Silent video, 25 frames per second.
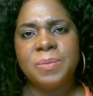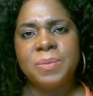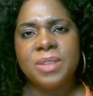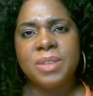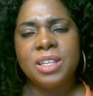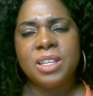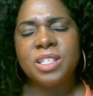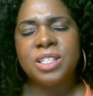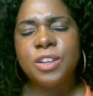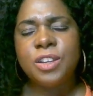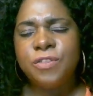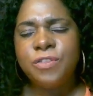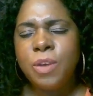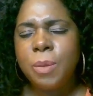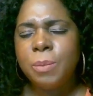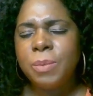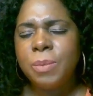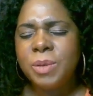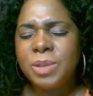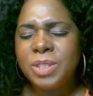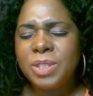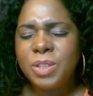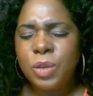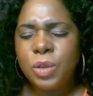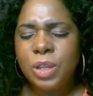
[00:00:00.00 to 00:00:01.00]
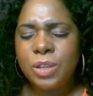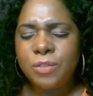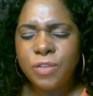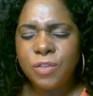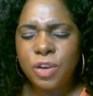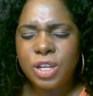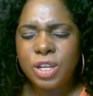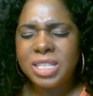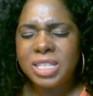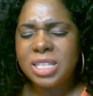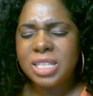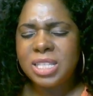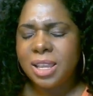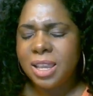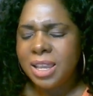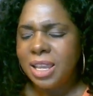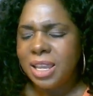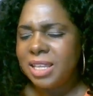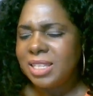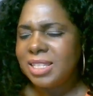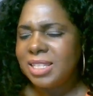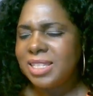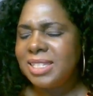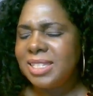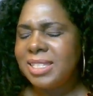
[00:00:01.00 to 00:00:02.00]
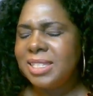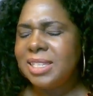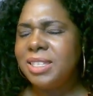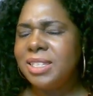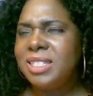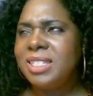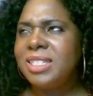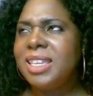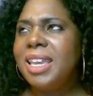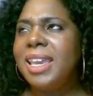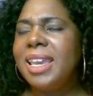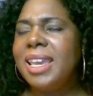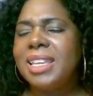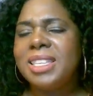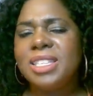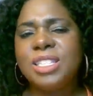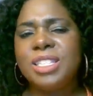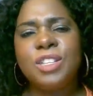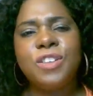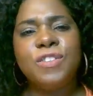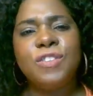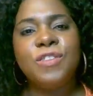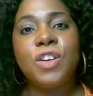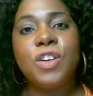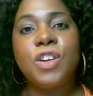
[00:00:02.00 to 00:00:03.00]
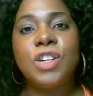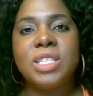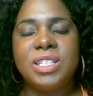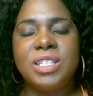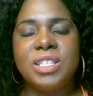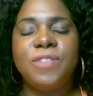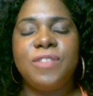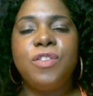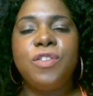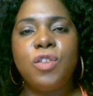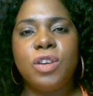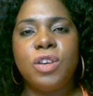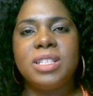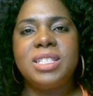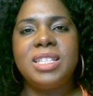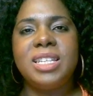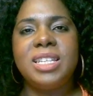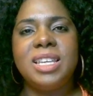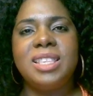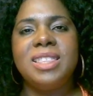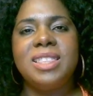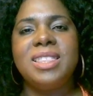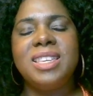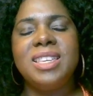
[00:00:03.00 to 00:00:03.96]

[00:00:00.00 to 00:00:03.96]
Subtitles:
So from between verse 6 to verse 14,